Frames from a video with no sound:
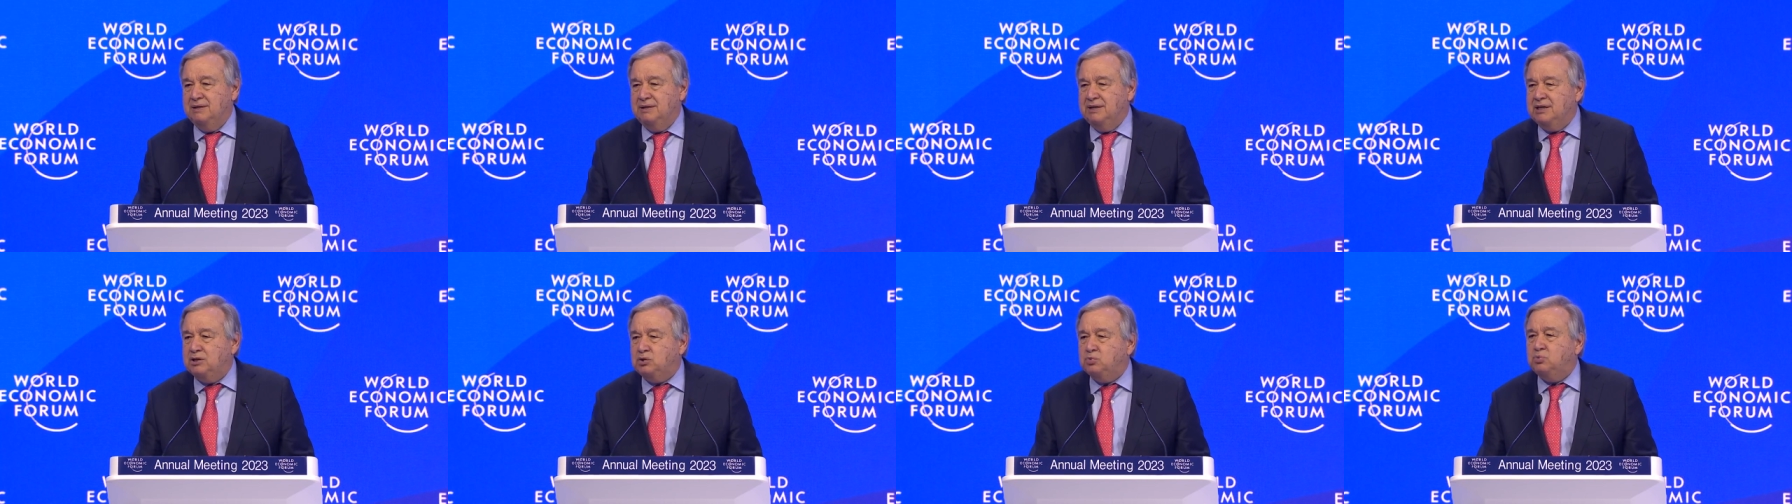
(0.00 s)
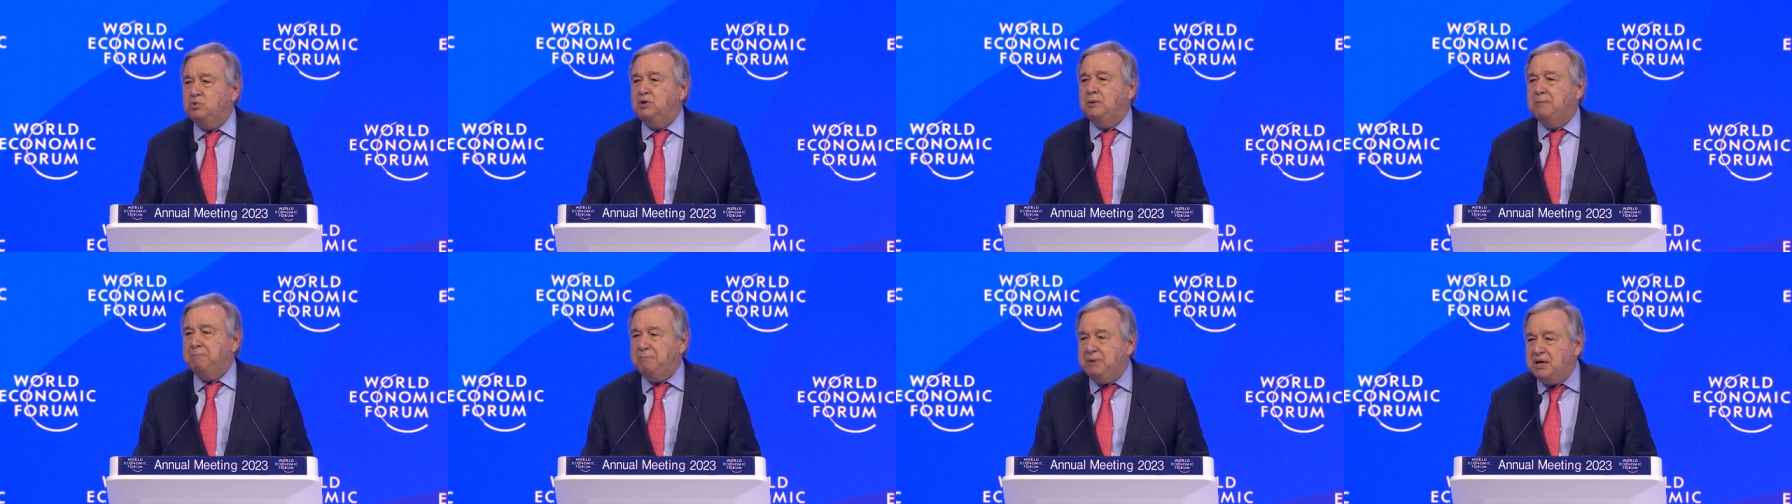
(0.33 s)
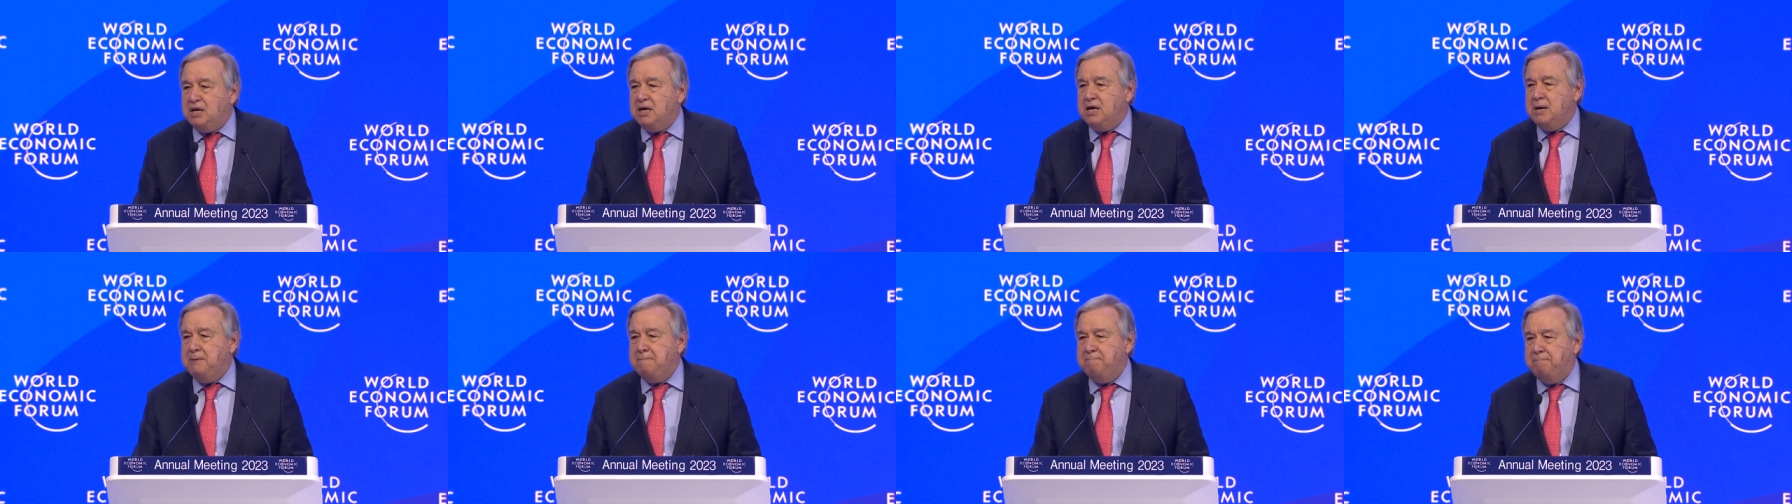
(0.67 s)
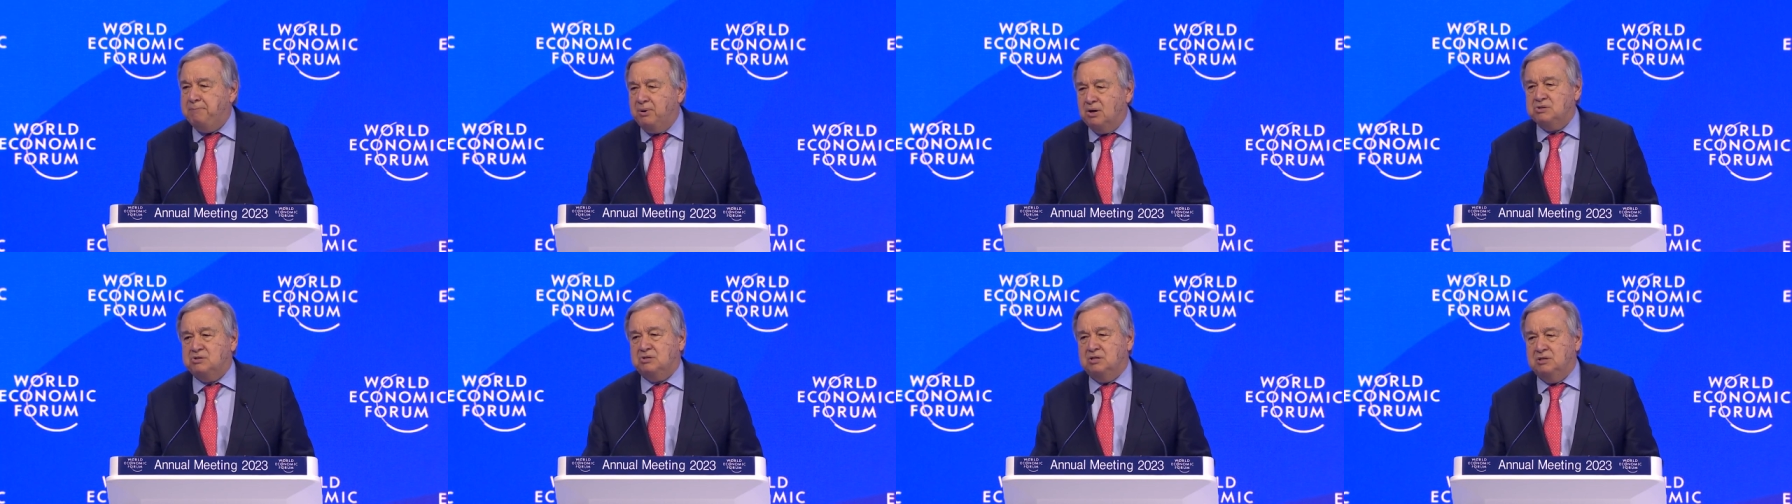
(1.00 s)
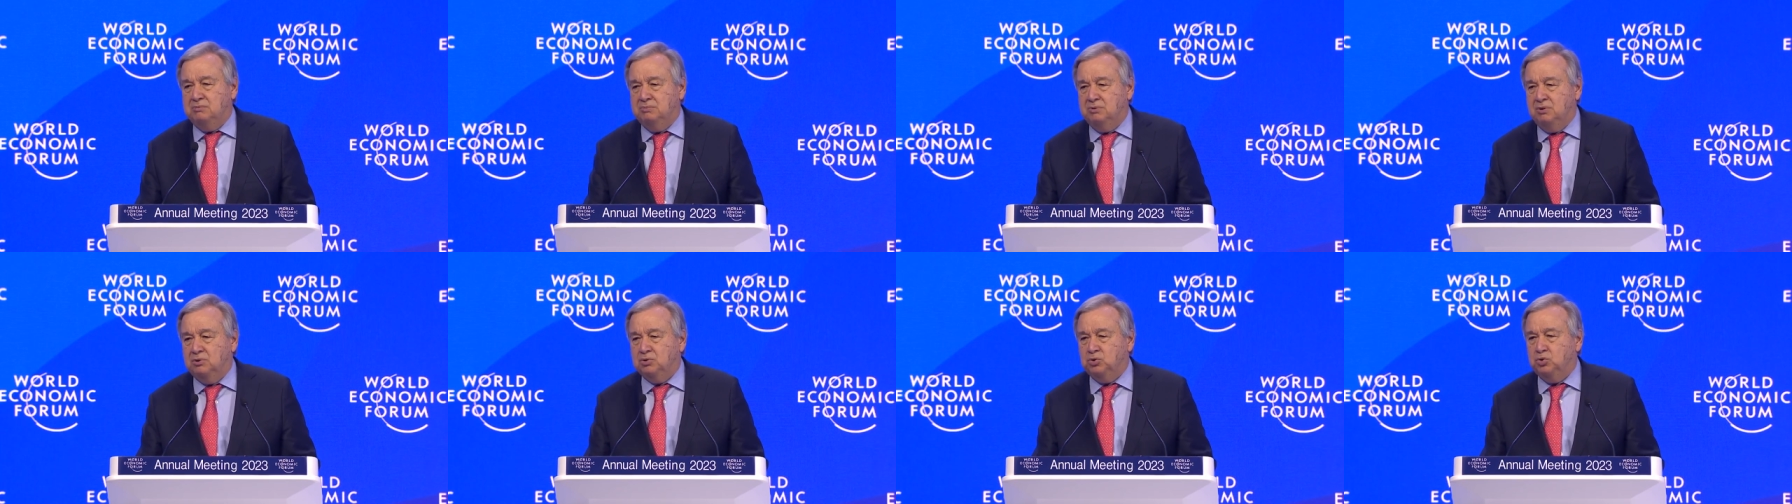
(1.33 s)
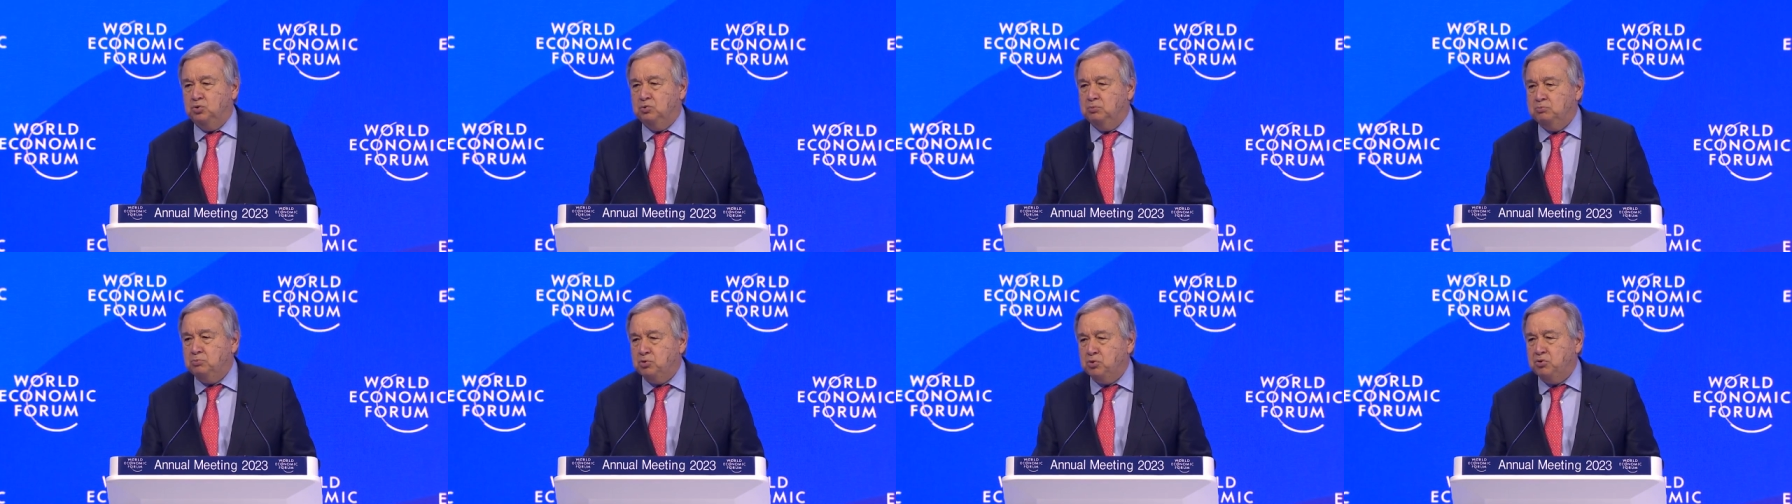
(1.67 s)
it will be impossible
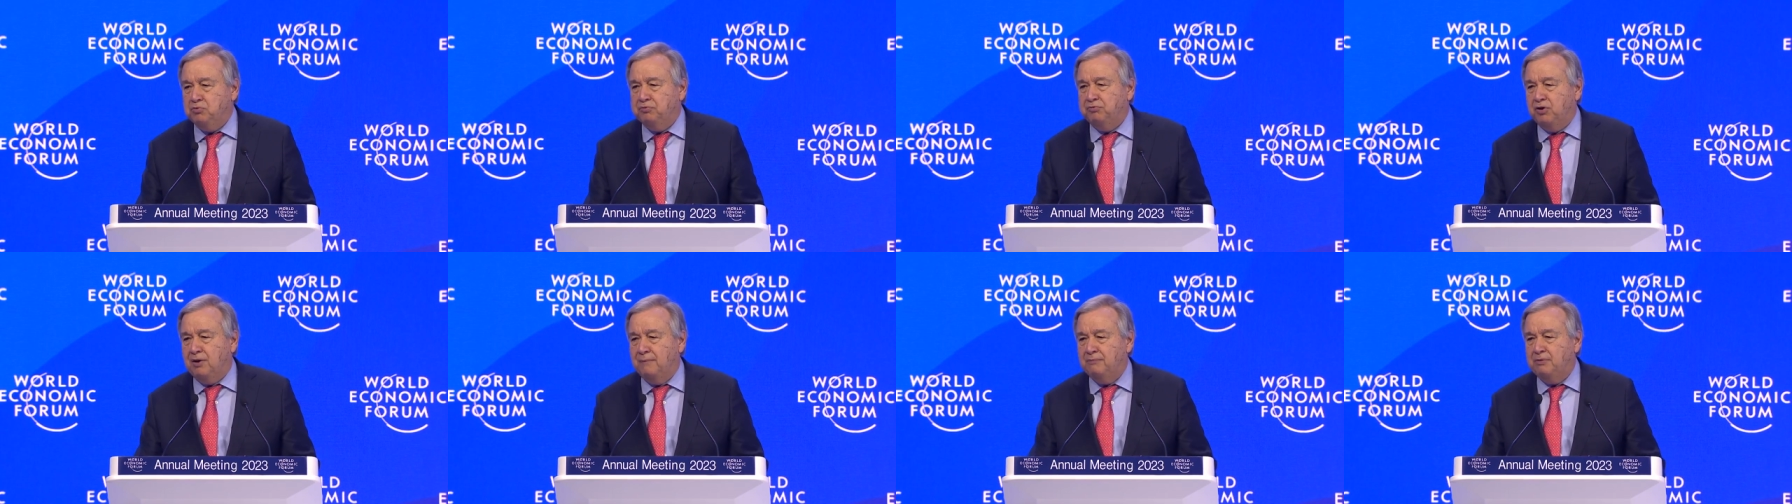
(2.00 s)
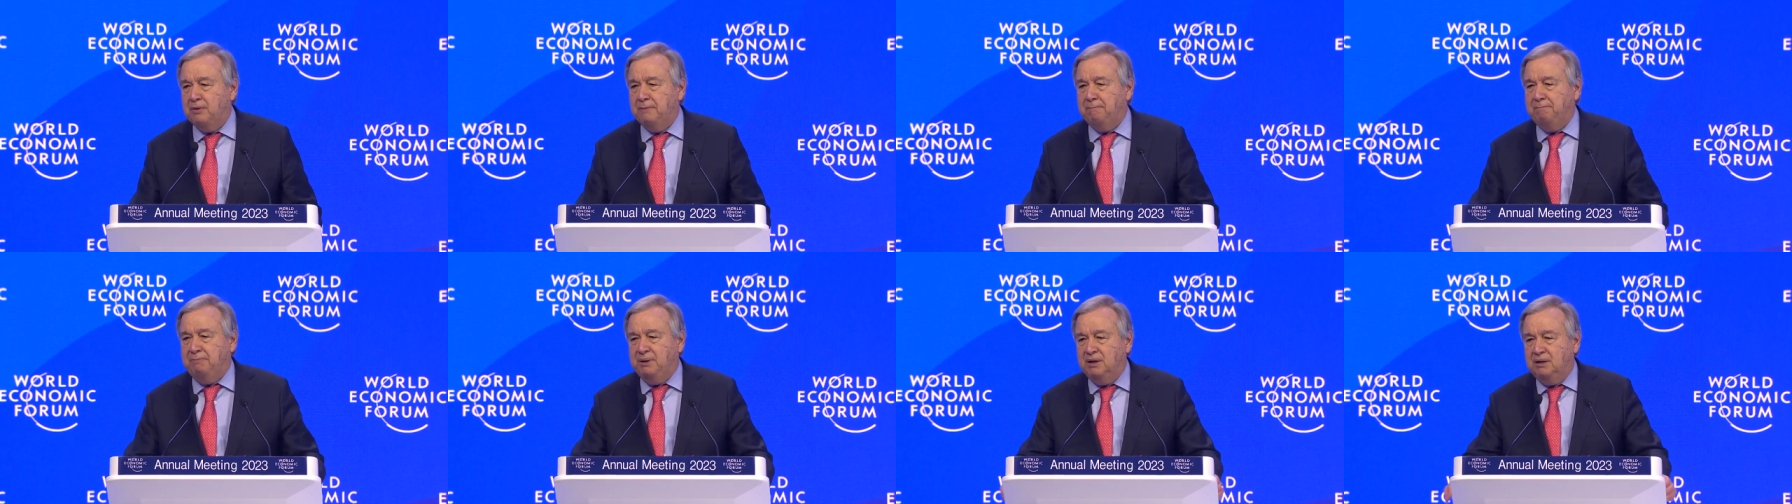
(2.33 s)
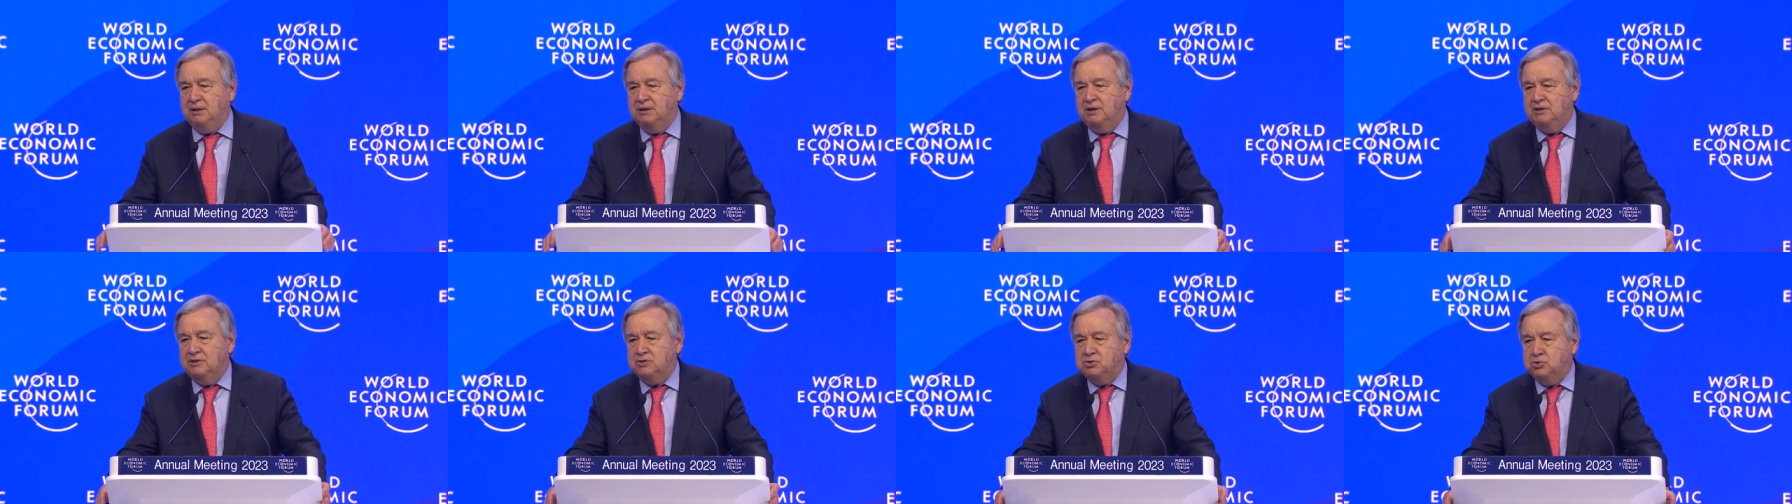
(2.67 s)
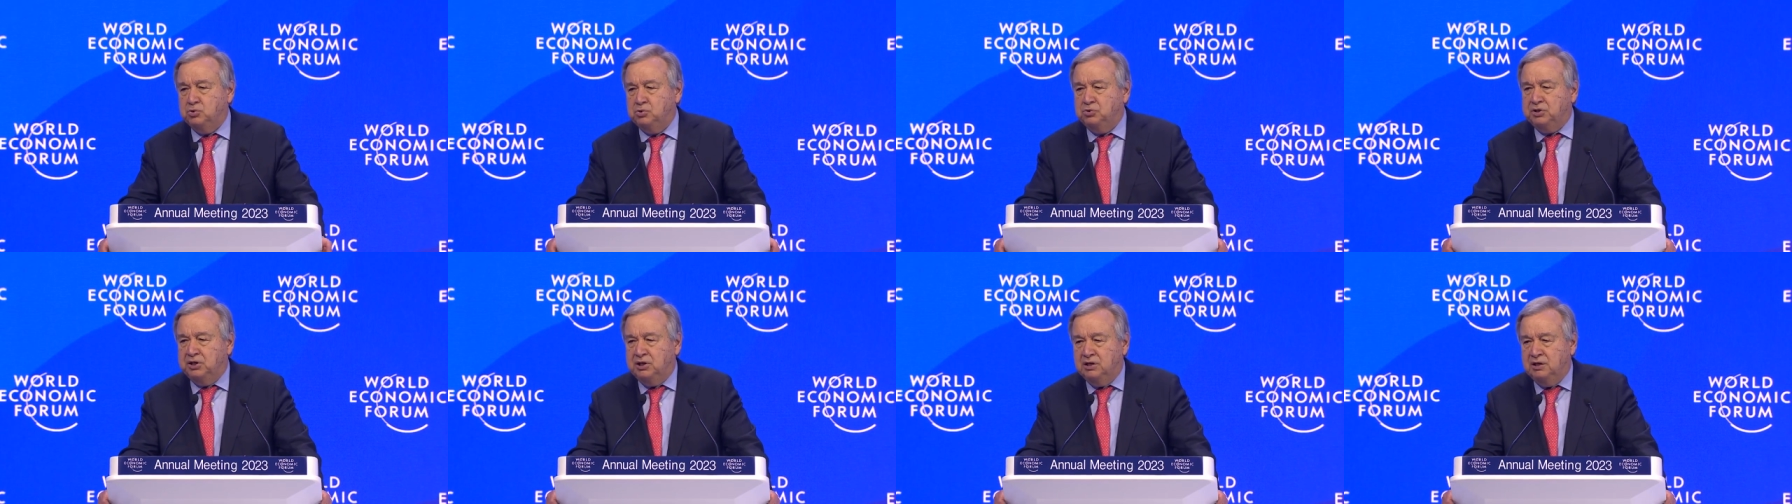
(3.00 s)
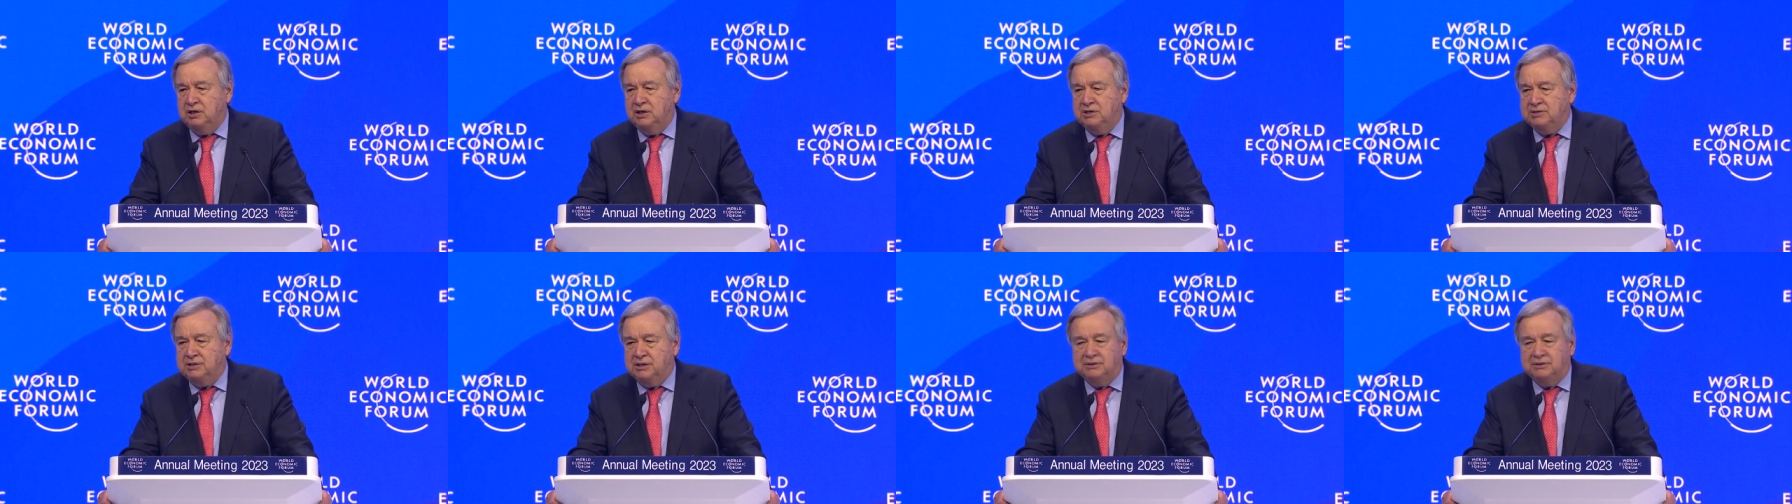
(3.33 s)
to move from the billions to trillions